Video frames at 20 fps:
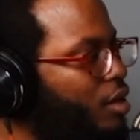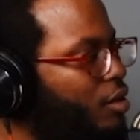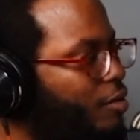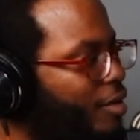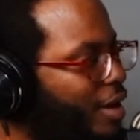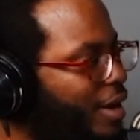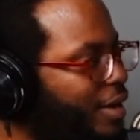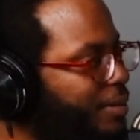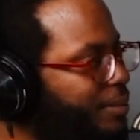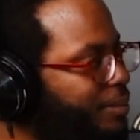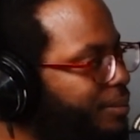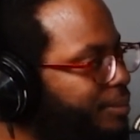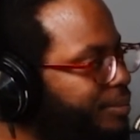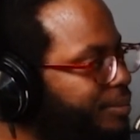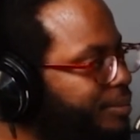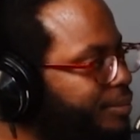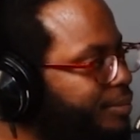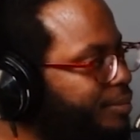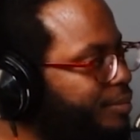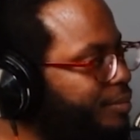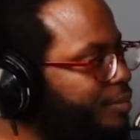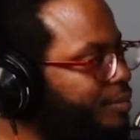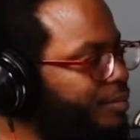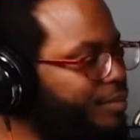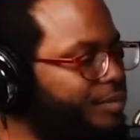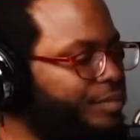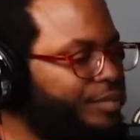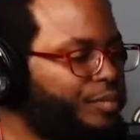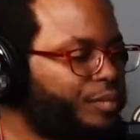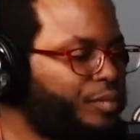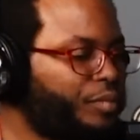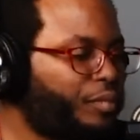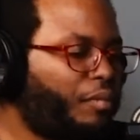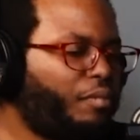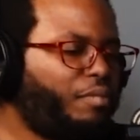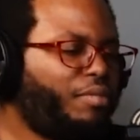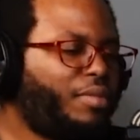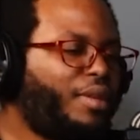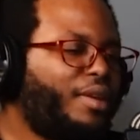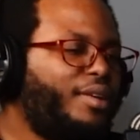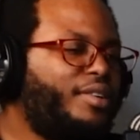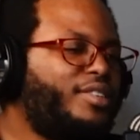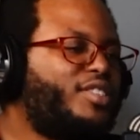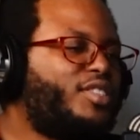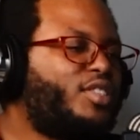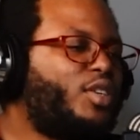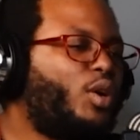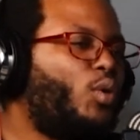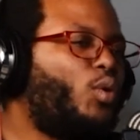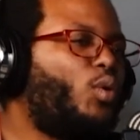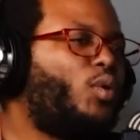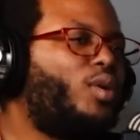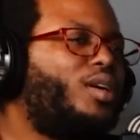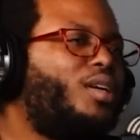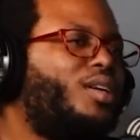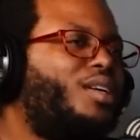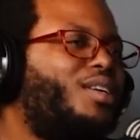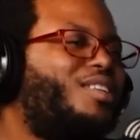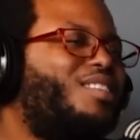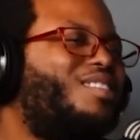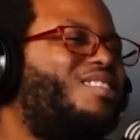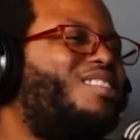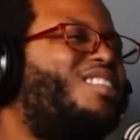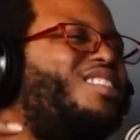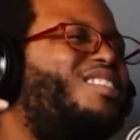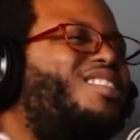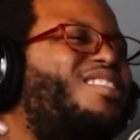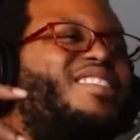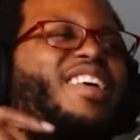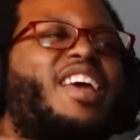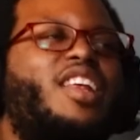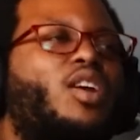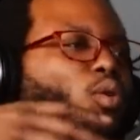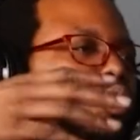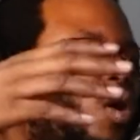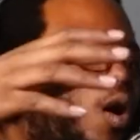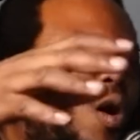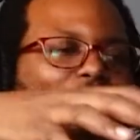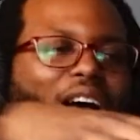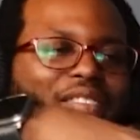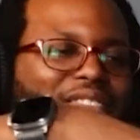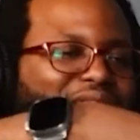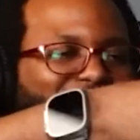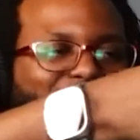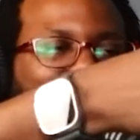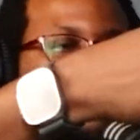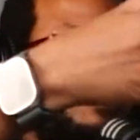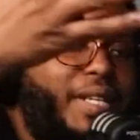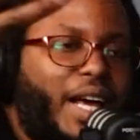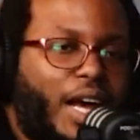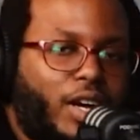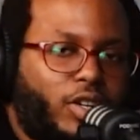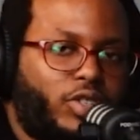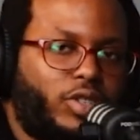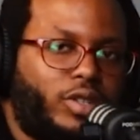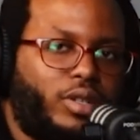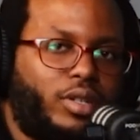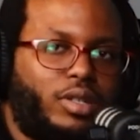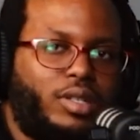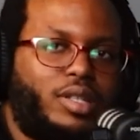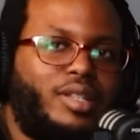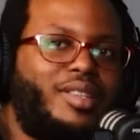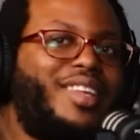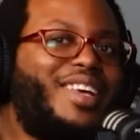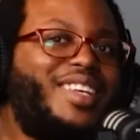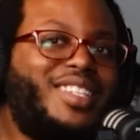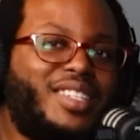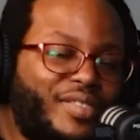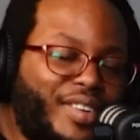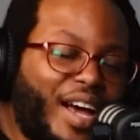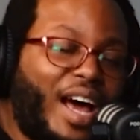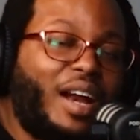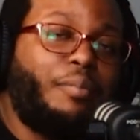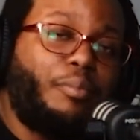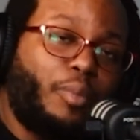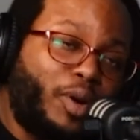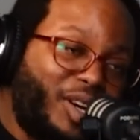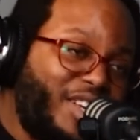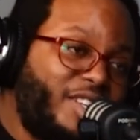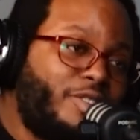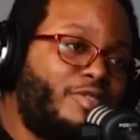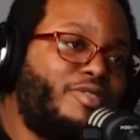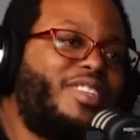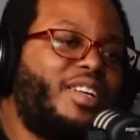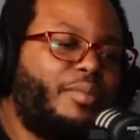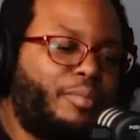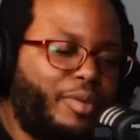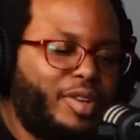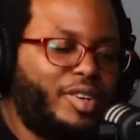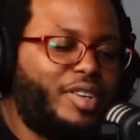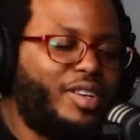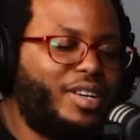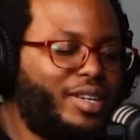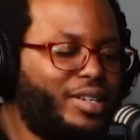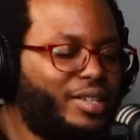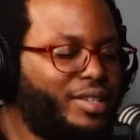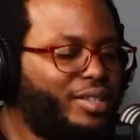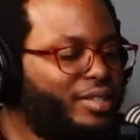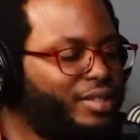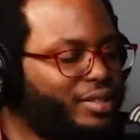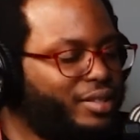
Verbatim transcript: right? Yeah. So they don't all have the same texture. Things have gotten pretty interesting, pretty good.